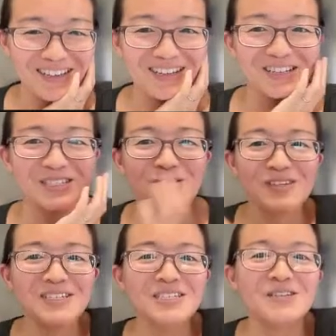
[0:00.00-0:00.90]
So
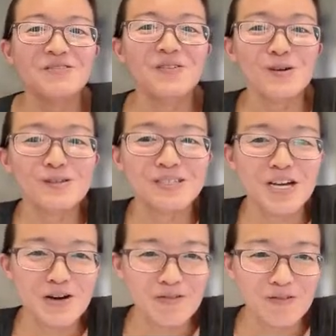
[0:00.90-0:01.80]
this is the first
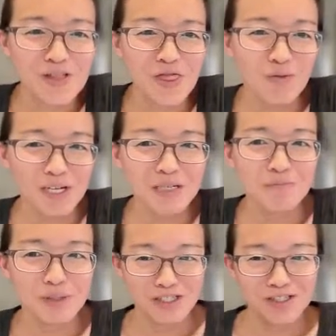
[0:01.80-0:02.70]
of three
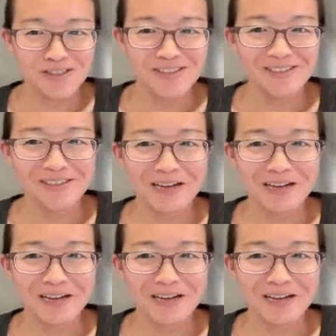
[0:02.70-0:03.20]
descriptions